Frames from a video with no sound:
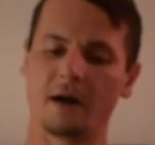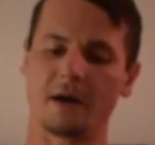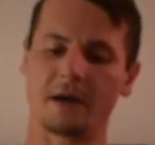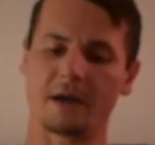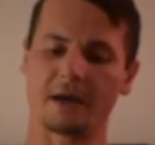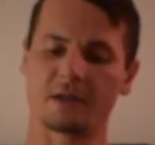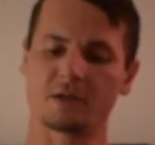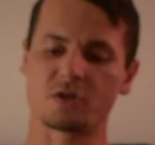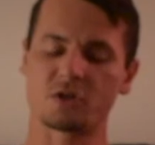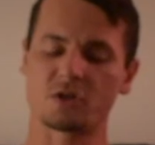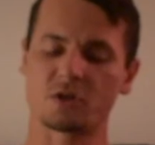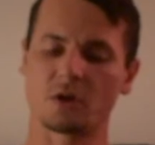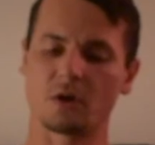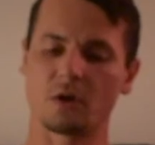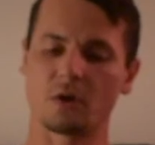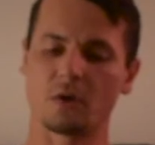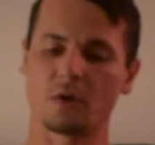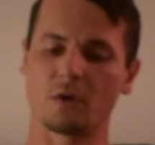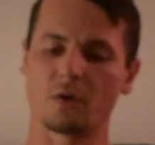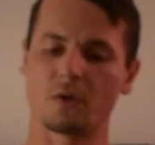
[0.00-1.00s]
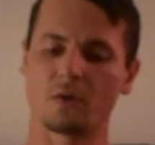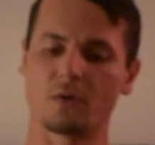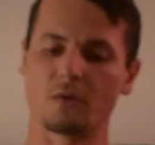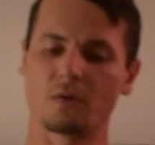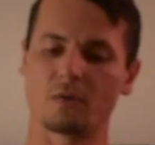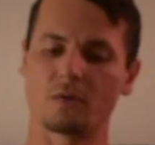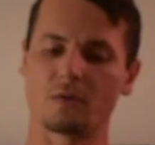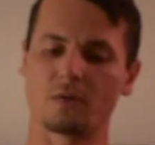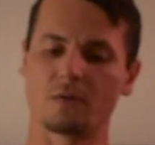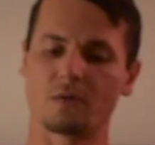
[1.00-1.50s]
And
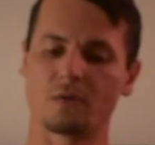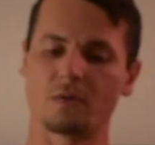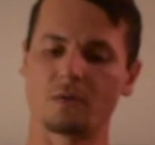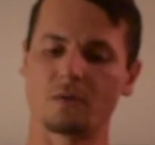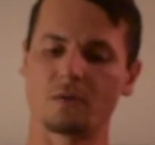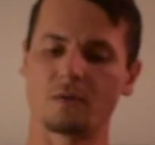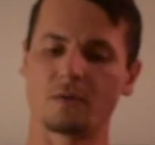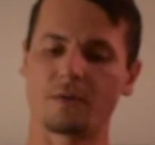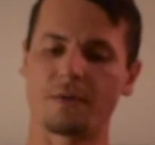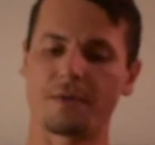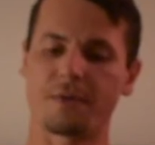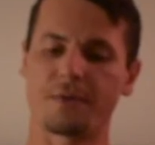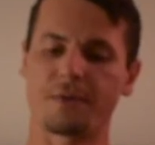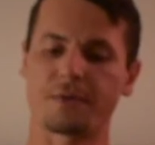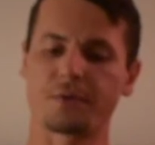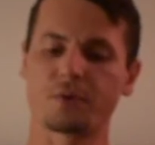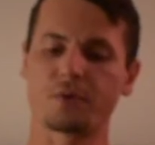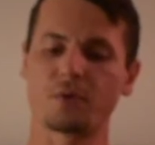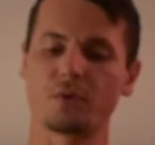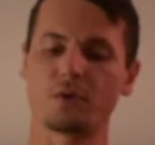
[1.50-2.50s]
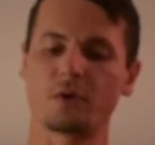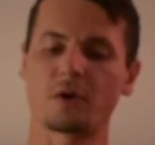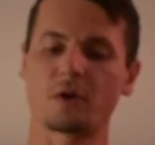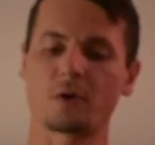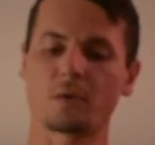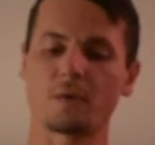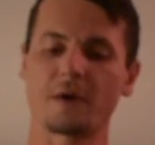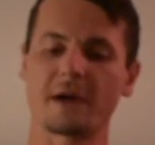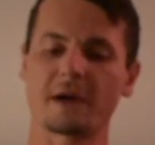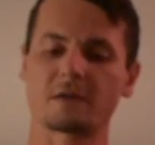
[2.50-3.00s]
so through
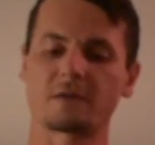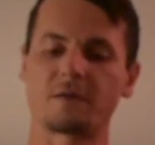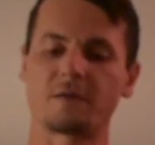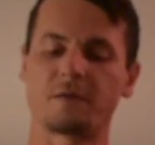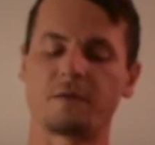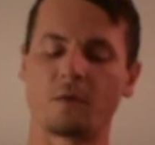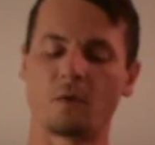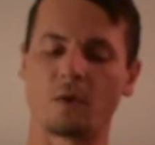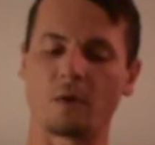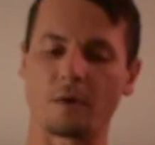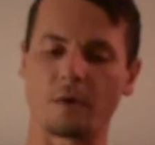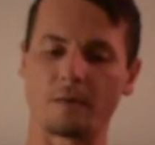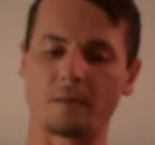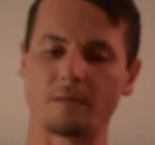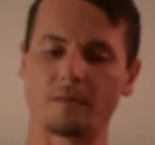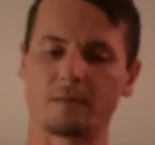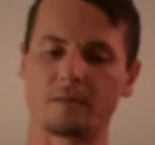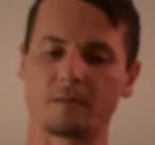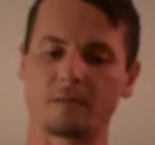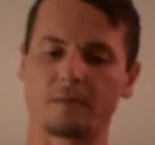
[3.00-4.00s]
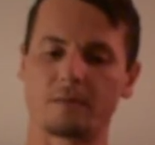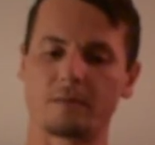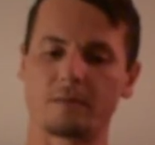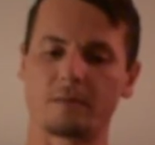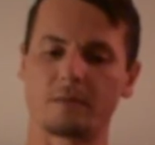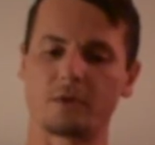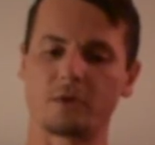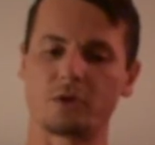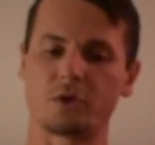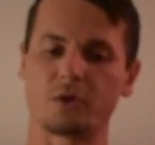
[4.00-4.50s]
correct form,
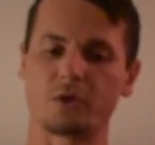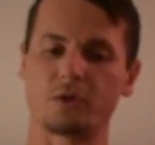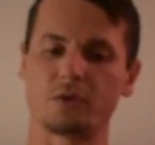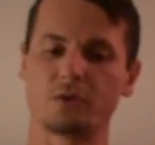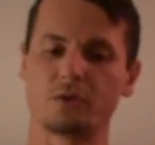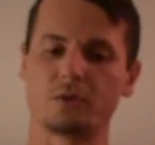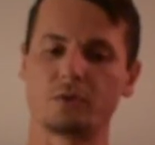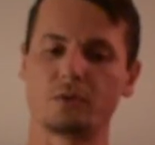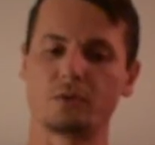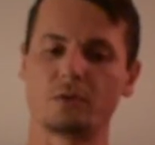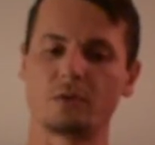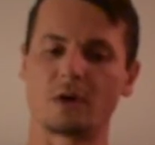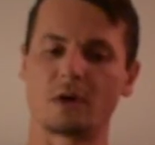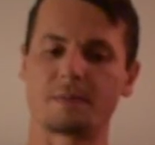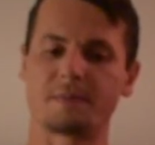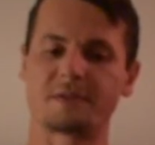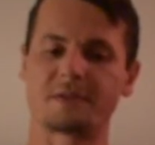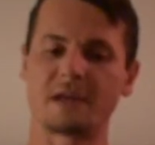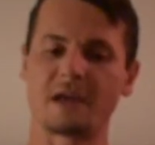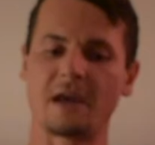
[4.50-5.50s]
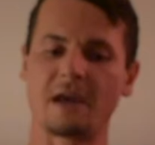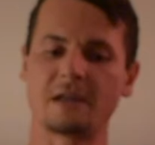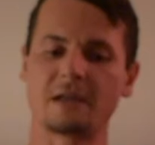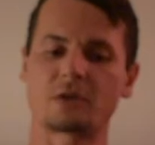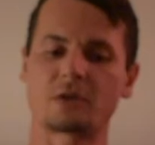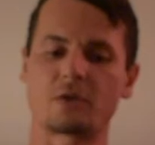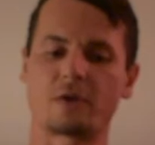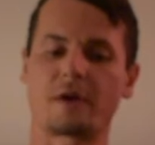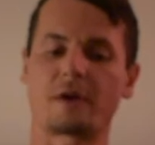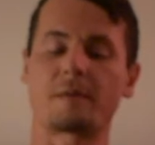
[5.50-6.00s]
you
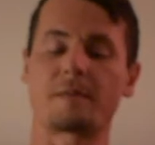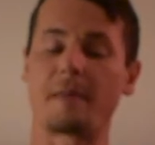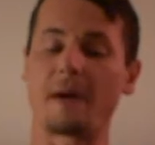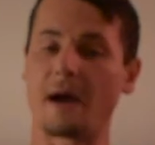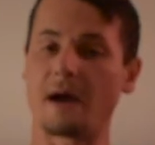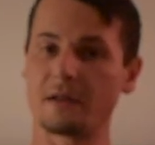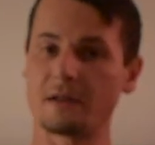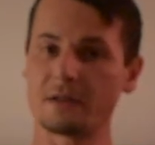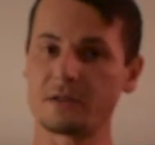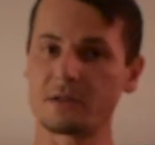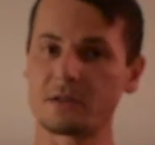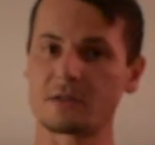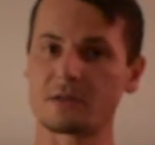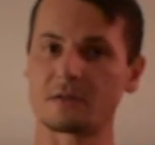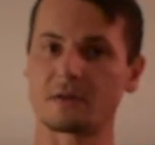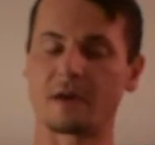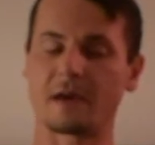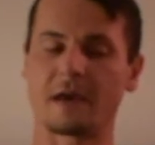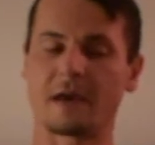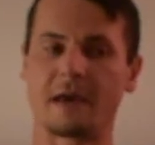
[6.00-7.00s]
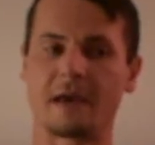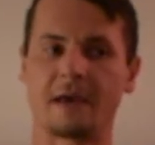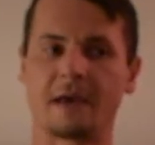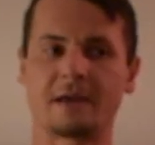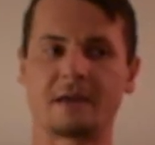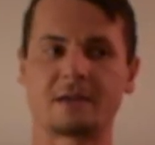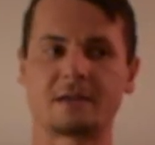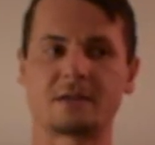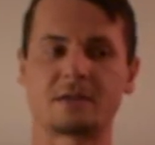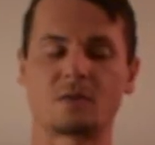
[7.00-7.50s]
obtain greater balance.
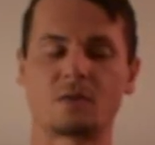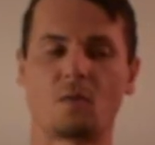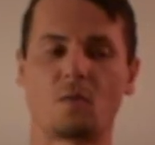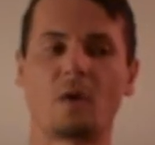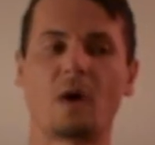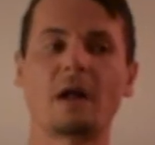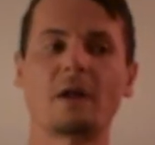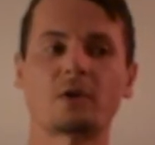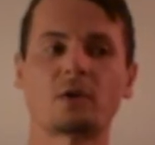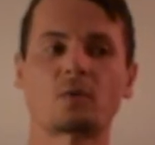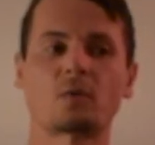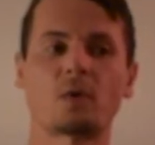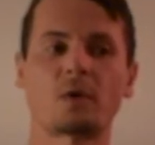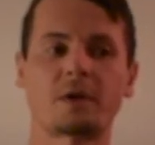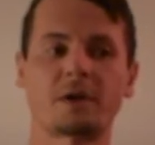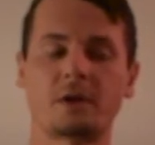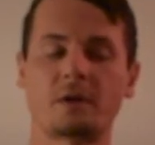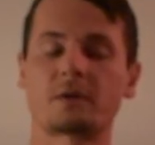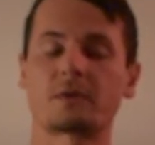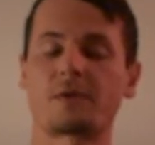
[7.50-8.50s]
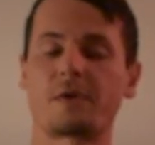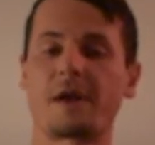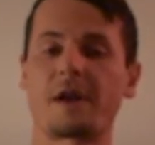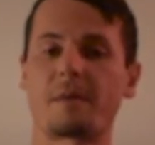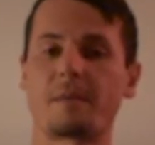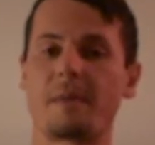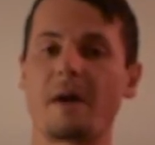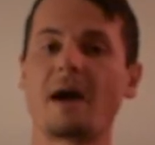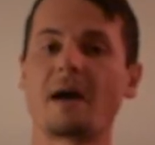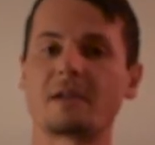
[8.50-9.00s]
And while you're working on
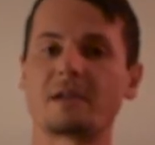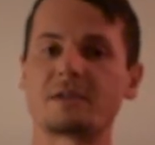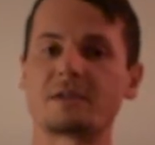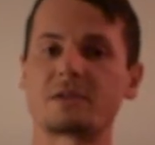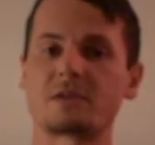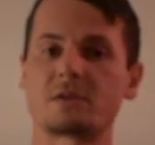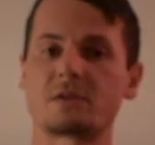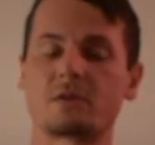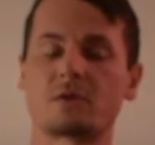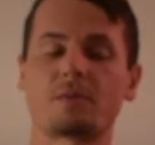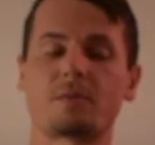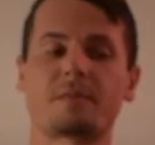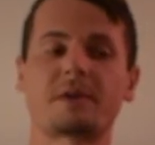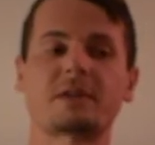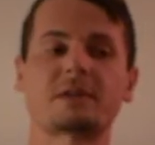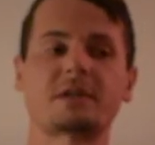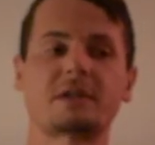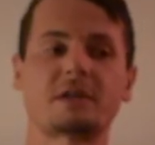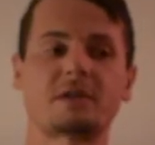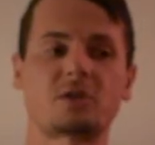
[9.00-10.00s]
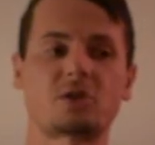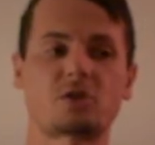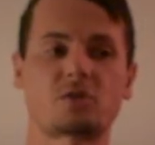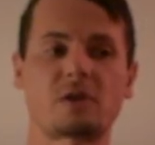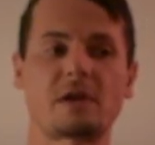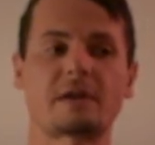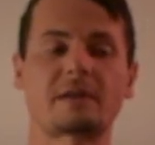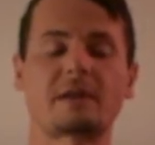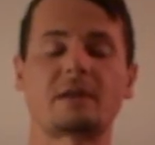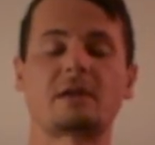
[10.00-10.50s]
greater balance, you're building
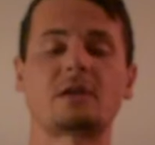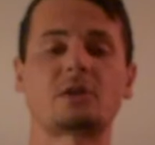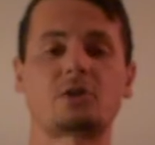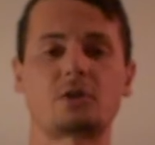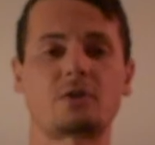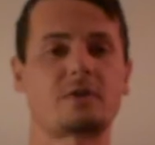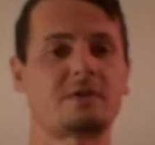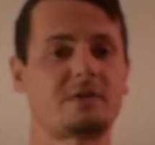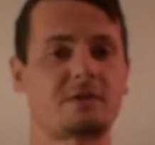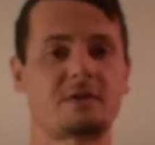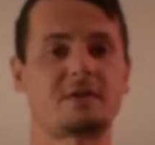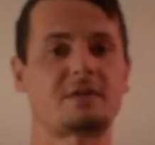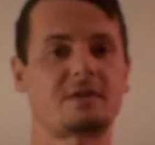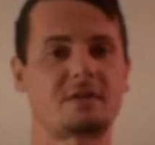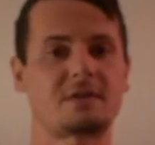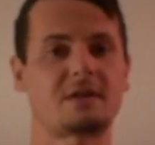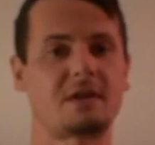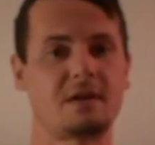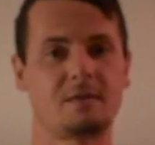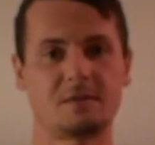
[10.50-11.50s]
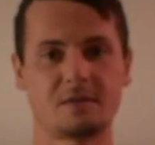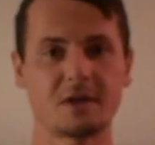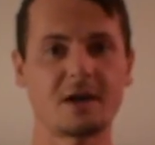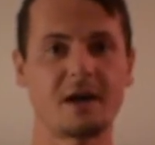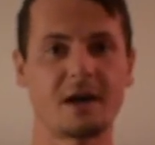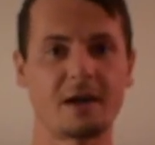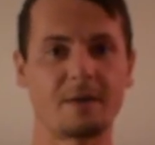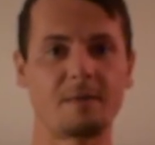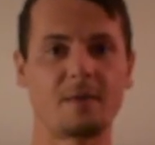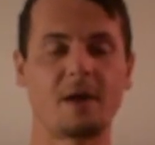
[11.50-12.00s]
strength and endurance at the same
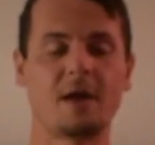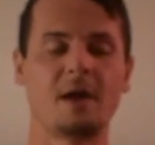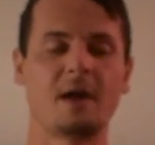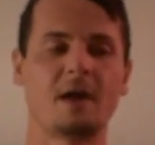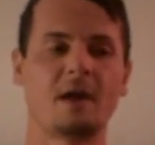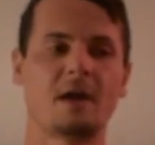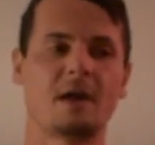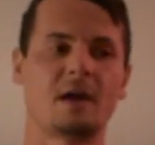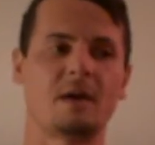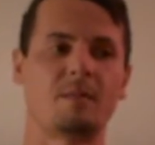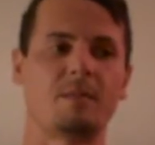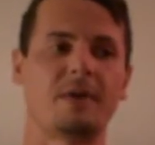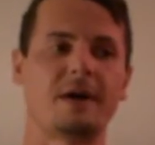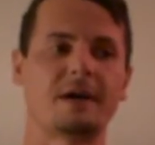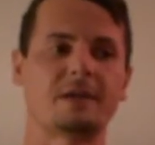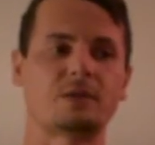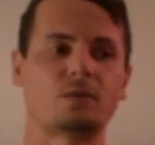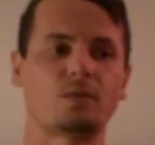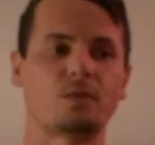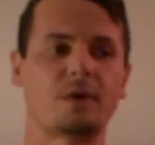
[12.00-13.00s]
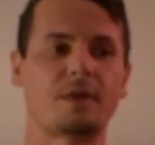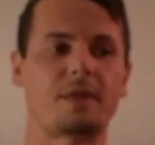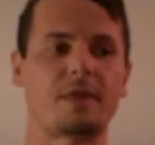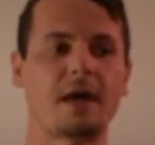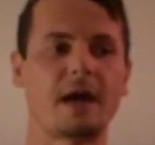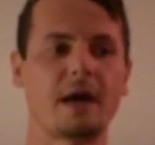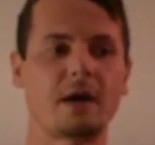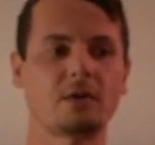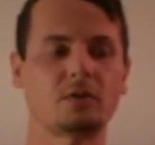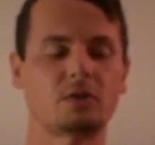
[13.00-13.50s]
time. But
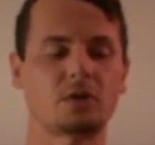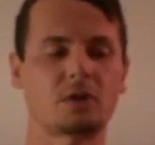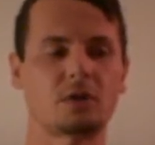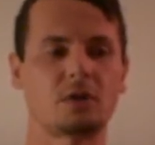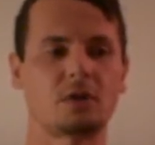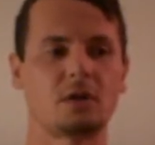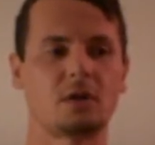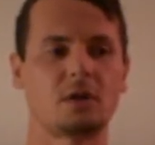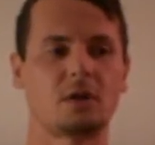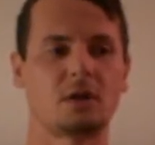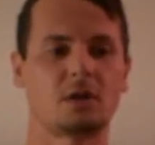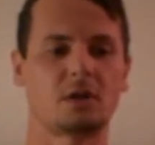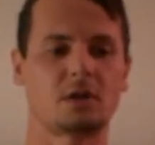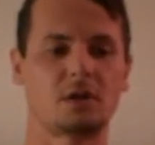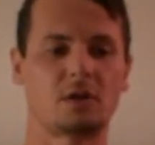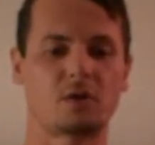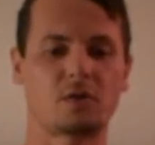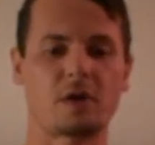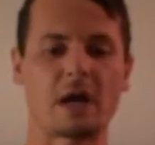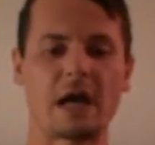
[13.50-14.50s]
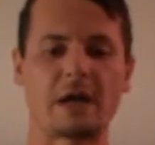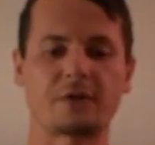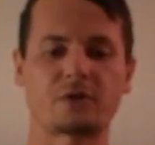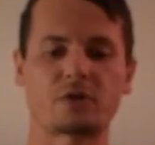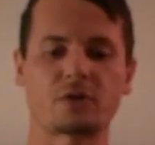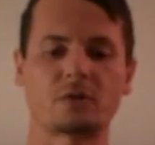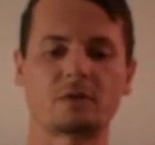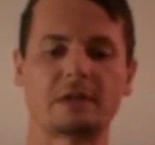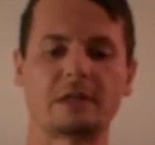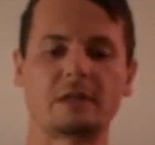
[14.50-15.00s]
without
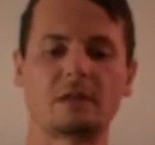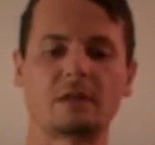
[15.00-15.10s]
gradually